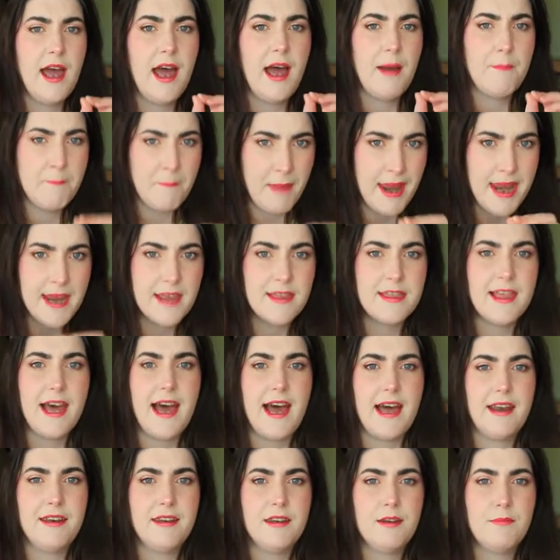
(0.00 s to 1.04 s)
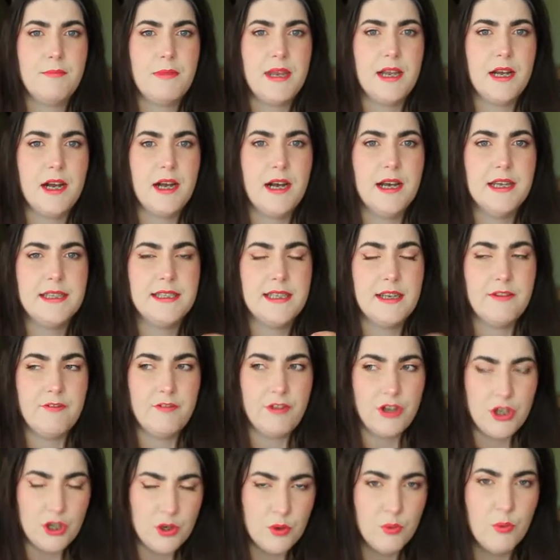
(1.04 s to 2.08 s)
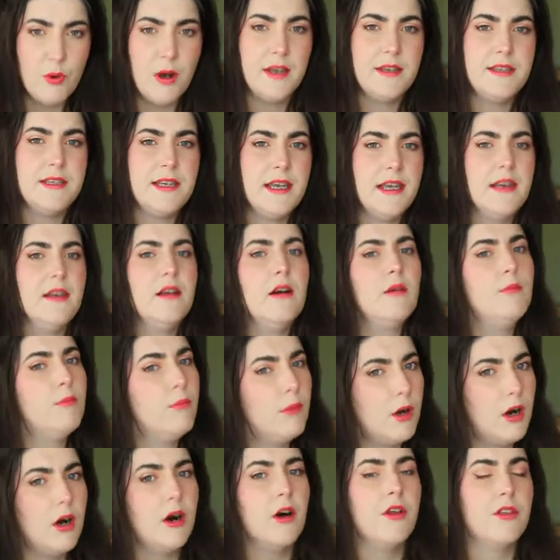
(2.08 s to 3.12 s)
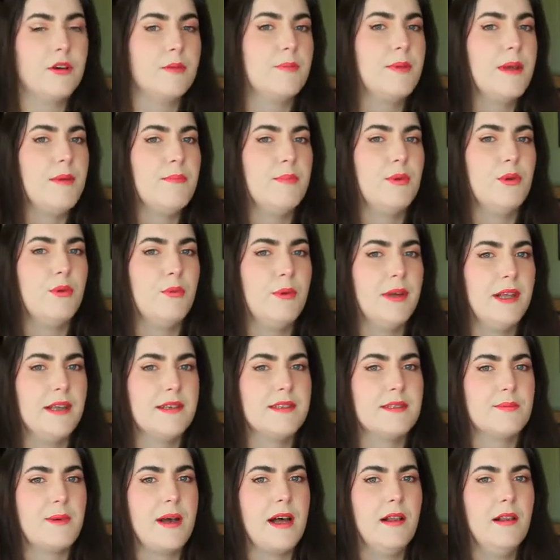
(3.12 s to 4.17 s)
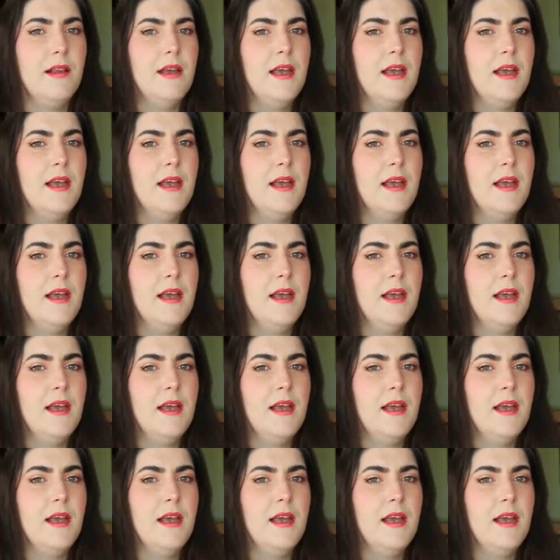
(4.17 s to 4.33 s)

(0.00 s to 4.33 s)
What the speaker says: Make that, because if you want it, other people will as well.